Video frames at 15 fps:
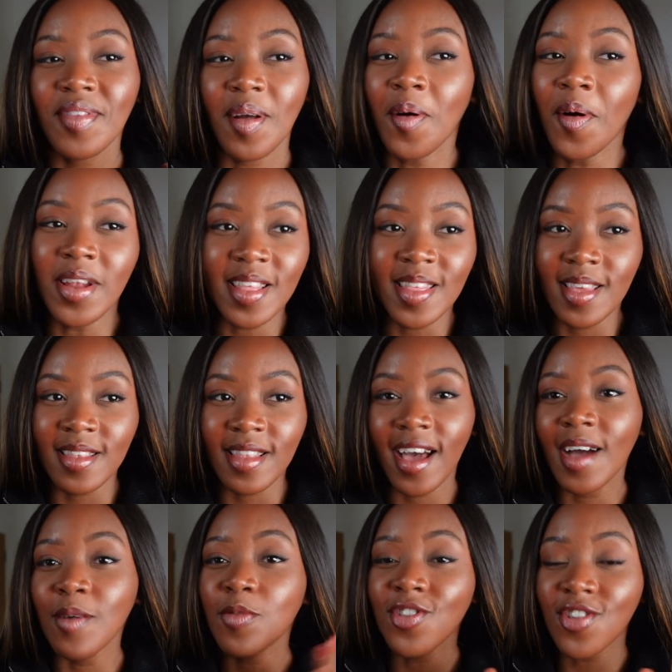or anything like
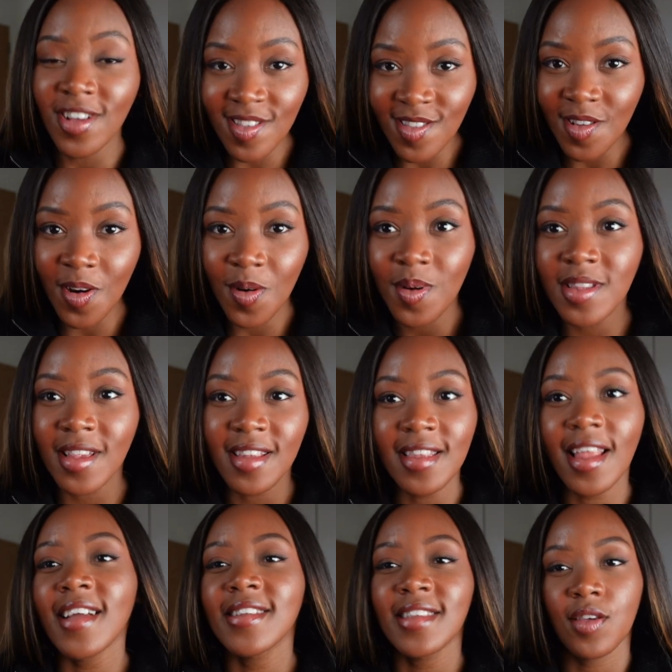that, which isn't always a
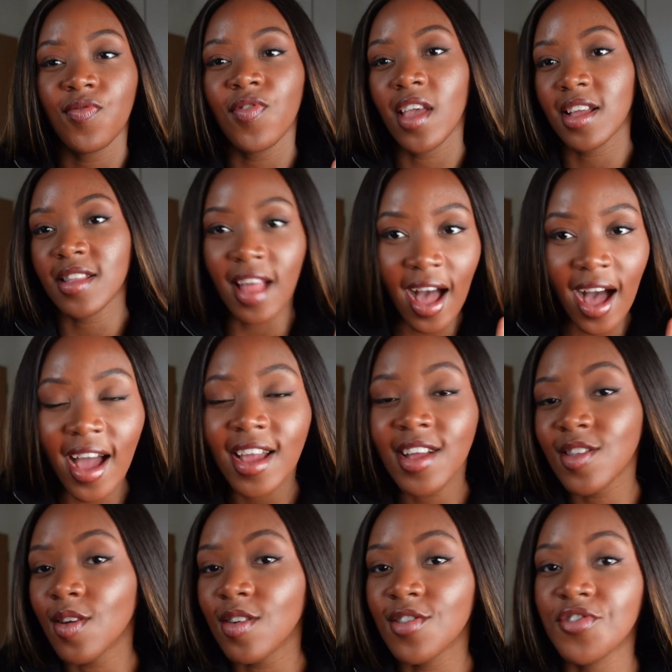negative thing, that I
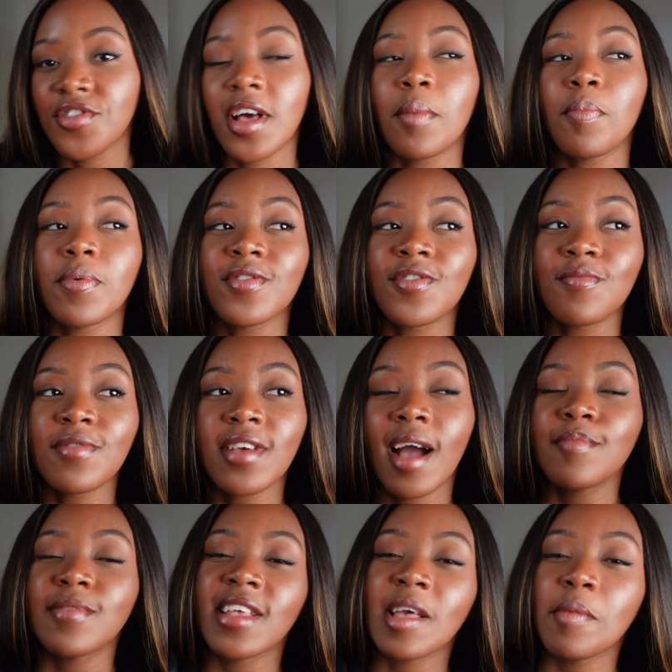acknowledge that, but
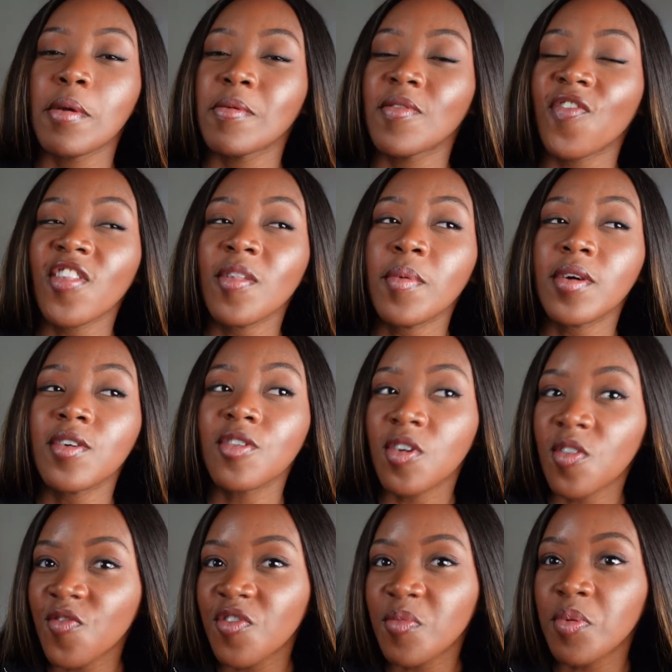sometimes it can make me feel a bit
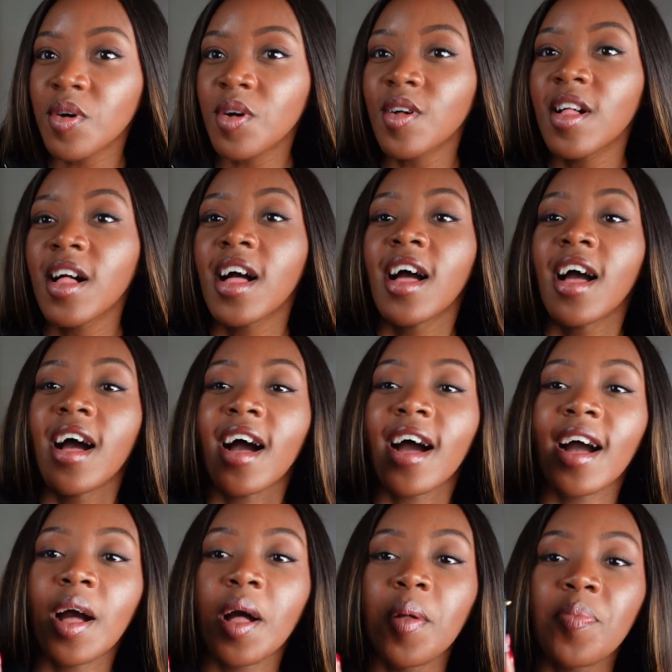uncomfortable.
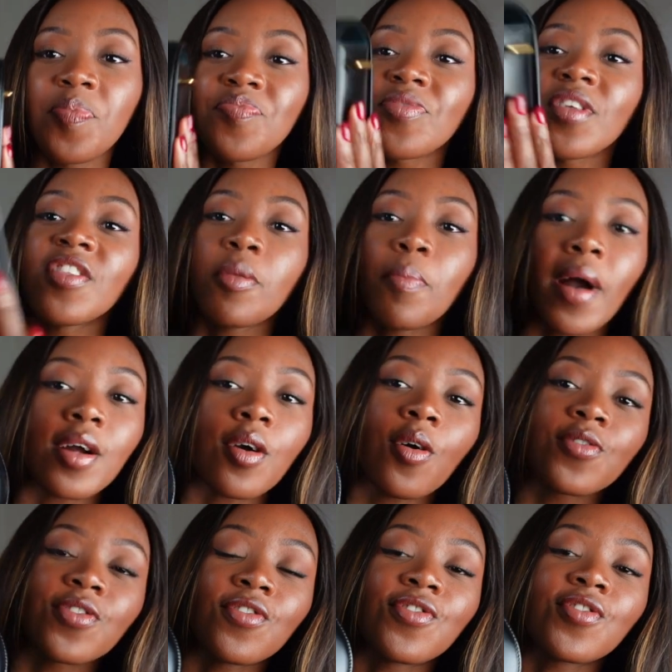The bag
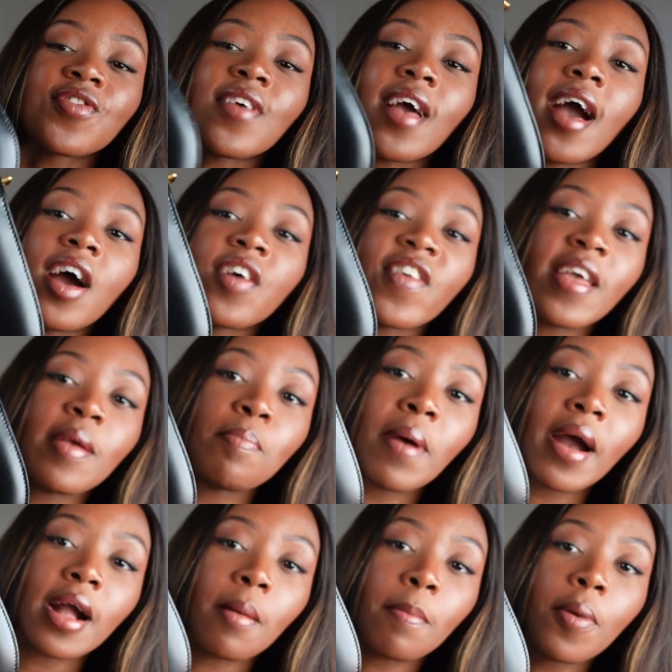also does have a
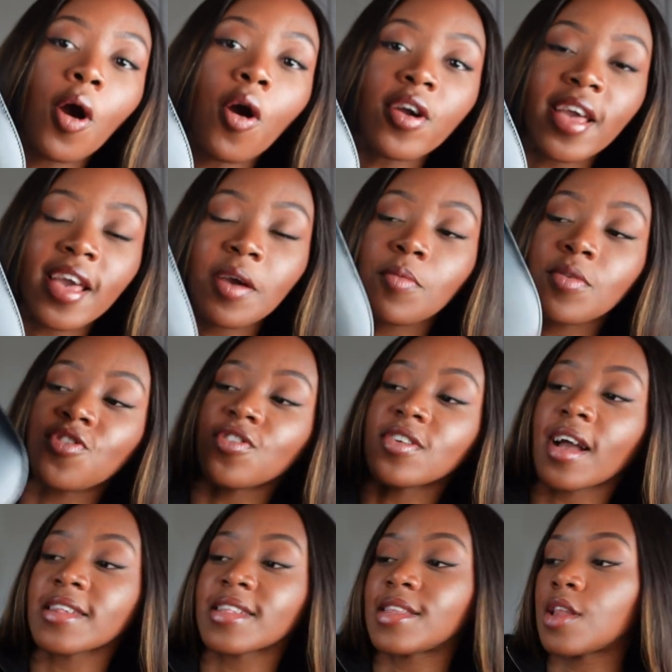back pocket, which you
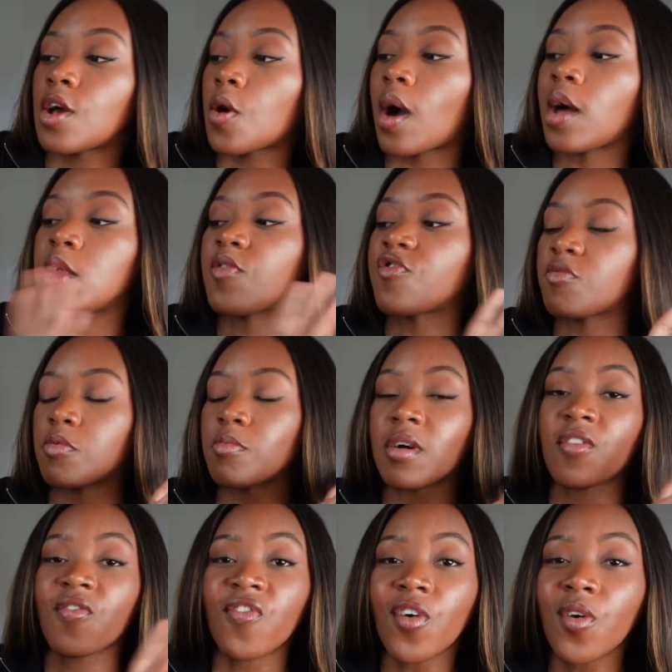guys know I love to put
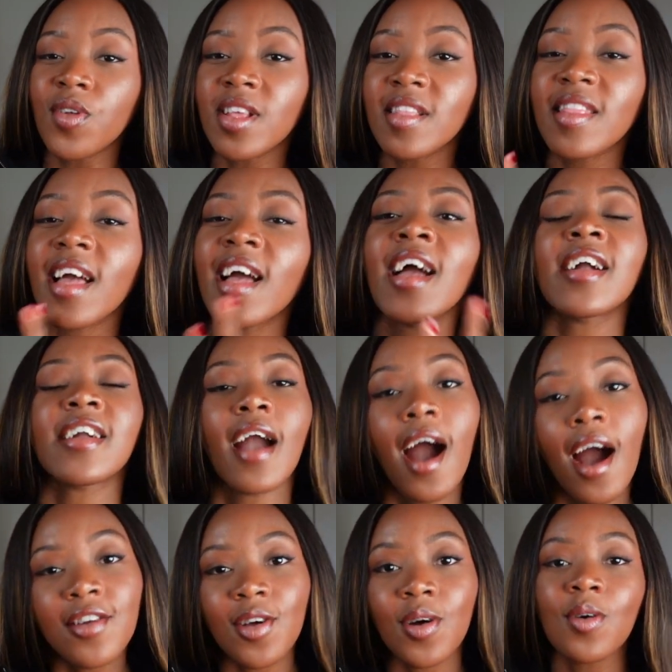my phone in there, a
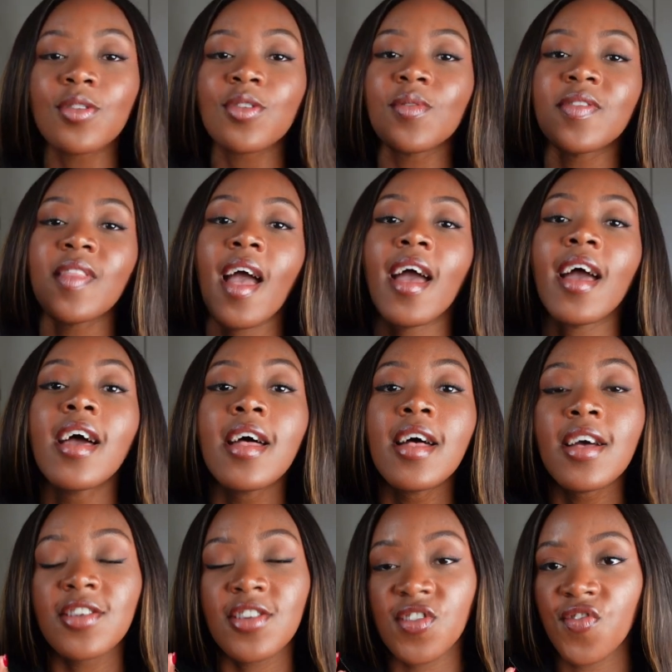card holder in there,
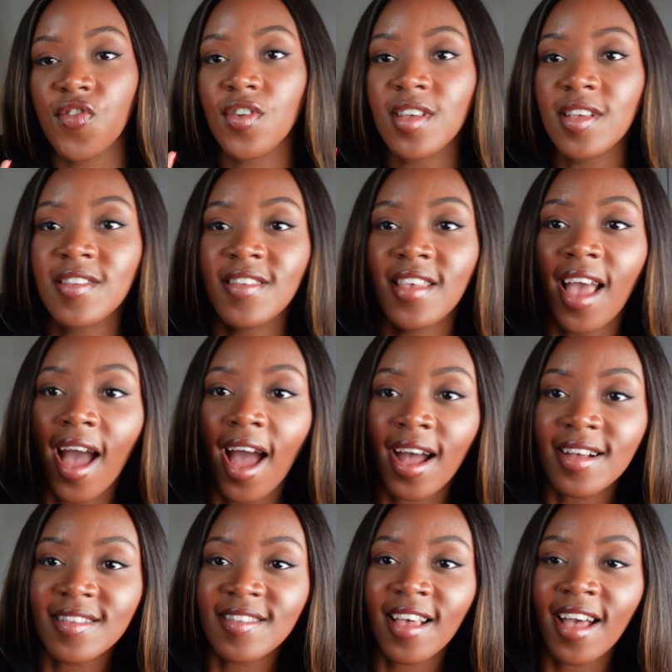just for easy
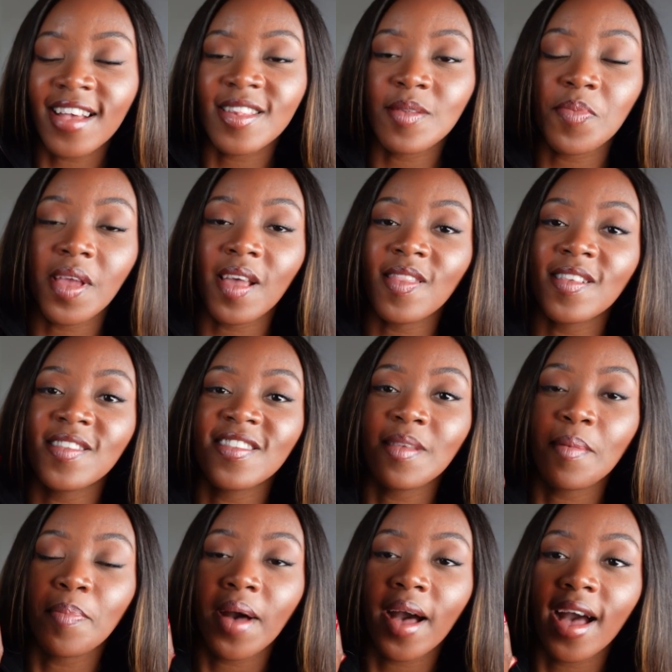access. But yeah, this is
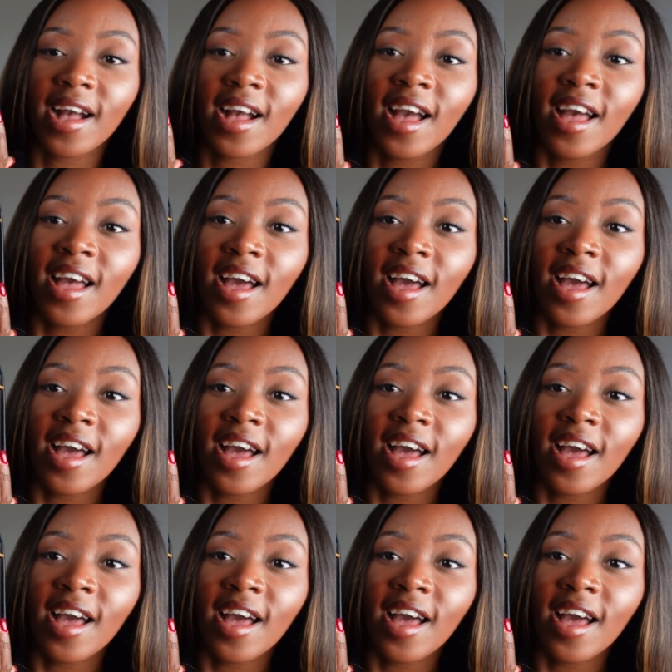a bag